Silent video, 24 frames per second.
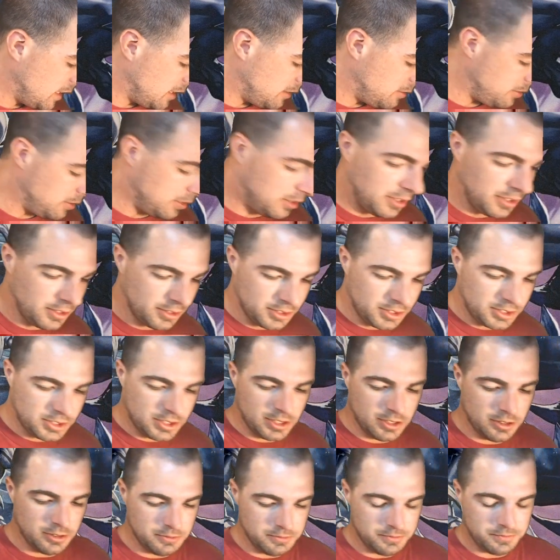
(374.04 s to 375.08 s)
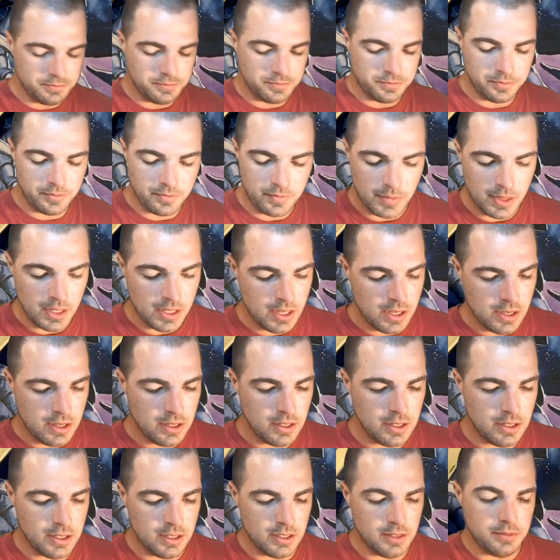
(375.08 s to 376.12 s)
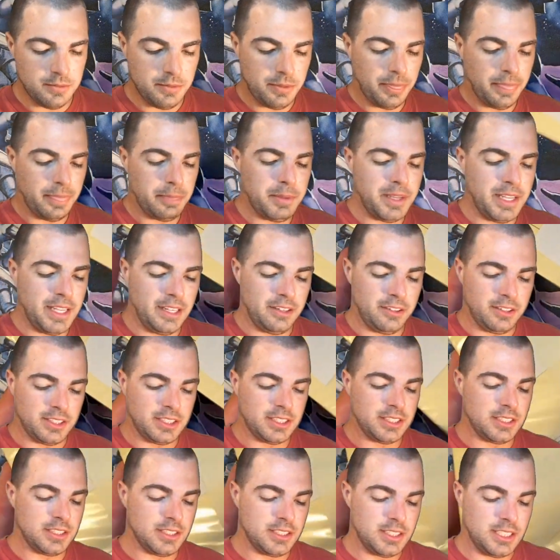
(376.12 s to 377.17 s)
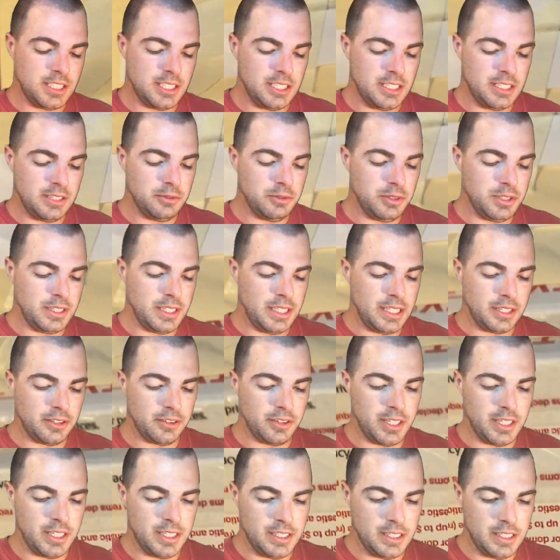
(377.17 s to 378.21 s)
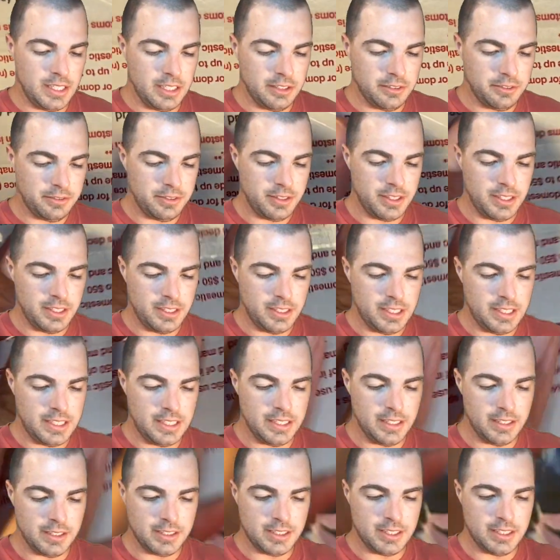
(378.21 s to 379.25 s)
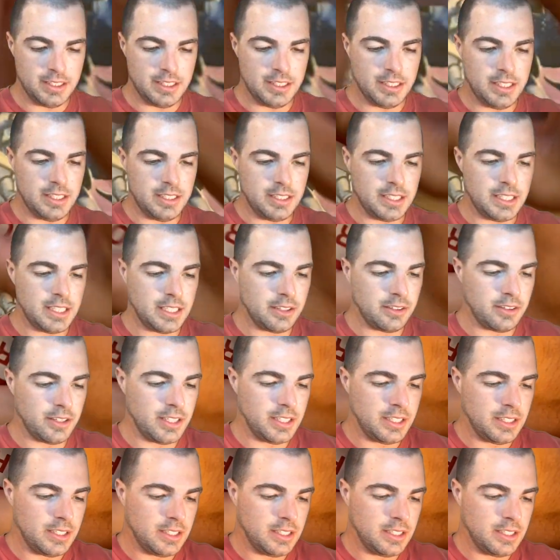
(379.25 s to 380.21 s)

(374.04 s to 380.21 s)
falls, so be interesting to see what that graded if he does send it in to get graded.